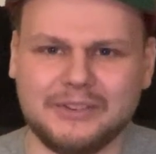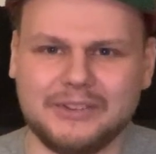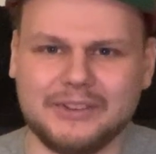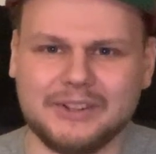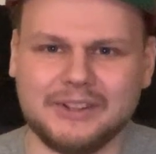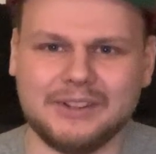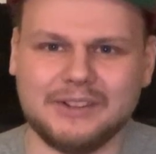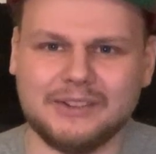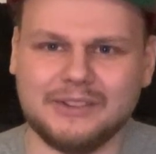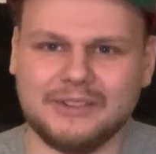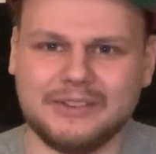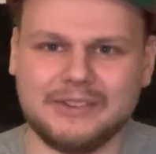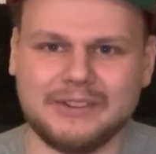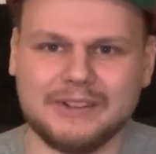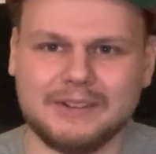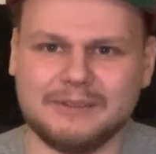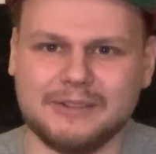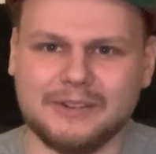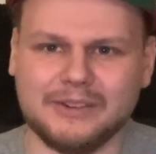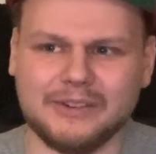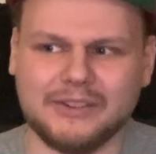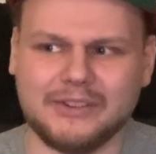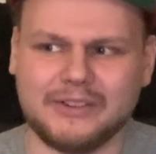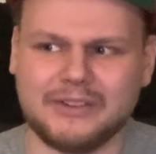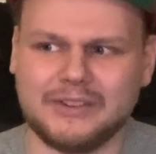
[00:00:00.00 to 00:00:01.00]
didn't
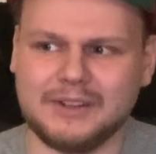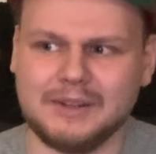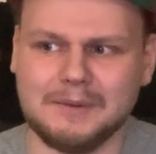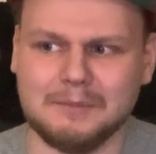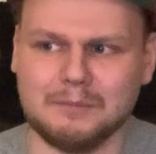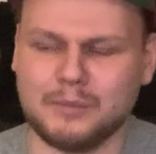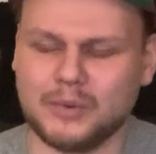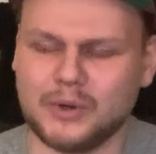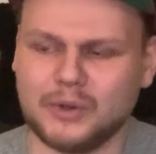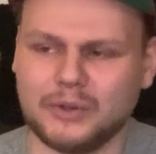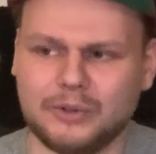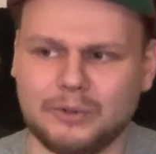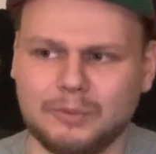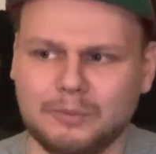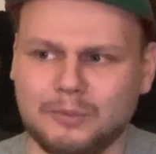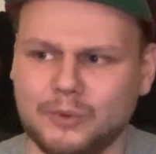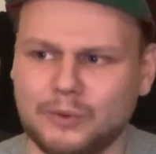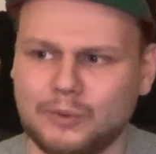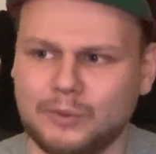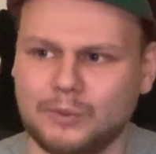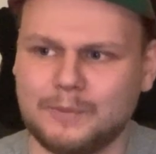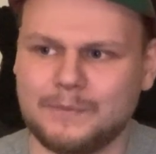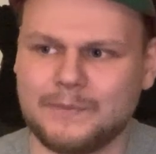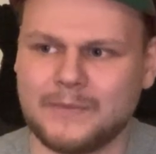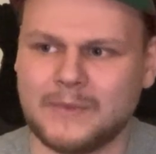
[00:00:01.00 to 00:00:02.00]
even seem
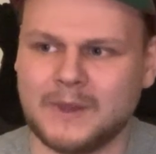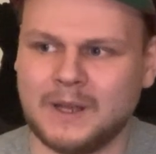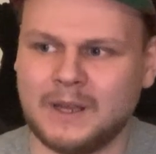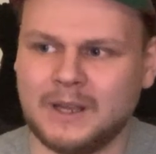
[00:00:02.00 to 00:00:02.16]
possible.